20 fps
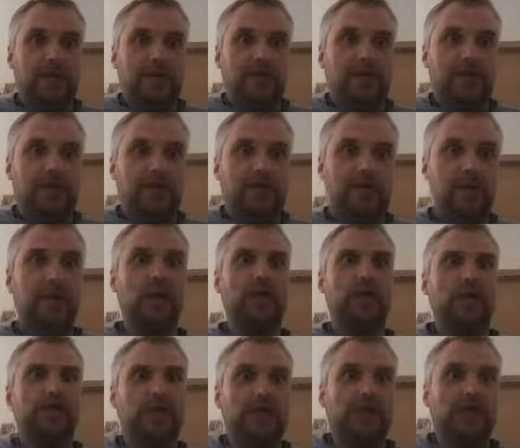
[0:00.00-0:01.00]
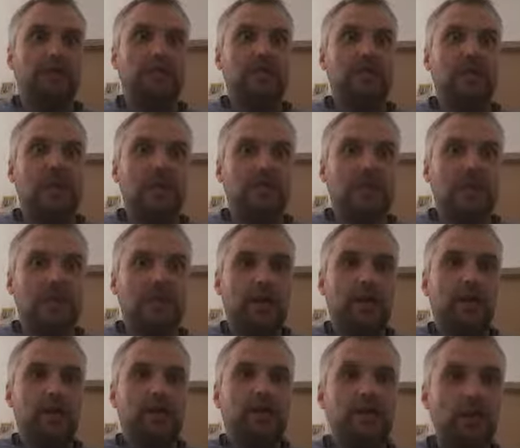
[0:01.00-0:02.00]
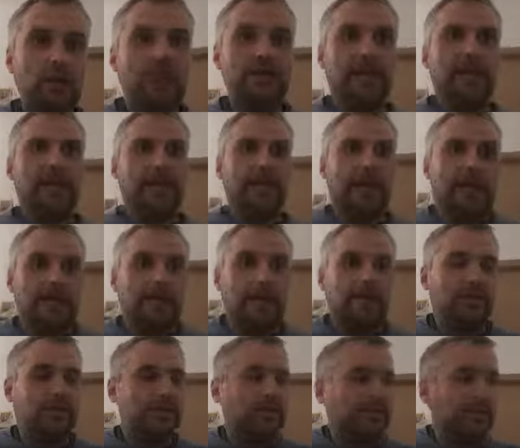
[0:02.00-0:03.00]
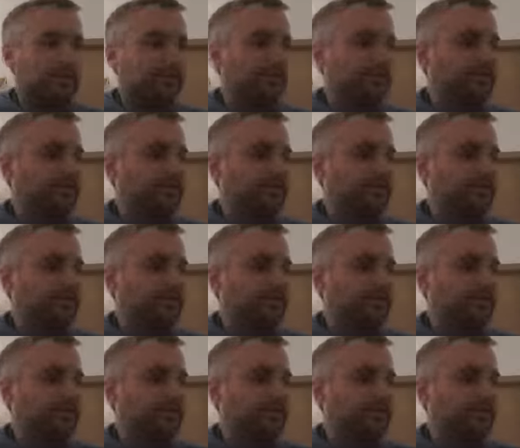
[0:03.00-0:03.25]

of asked, sir, but I'm sorry, they are shooting at us.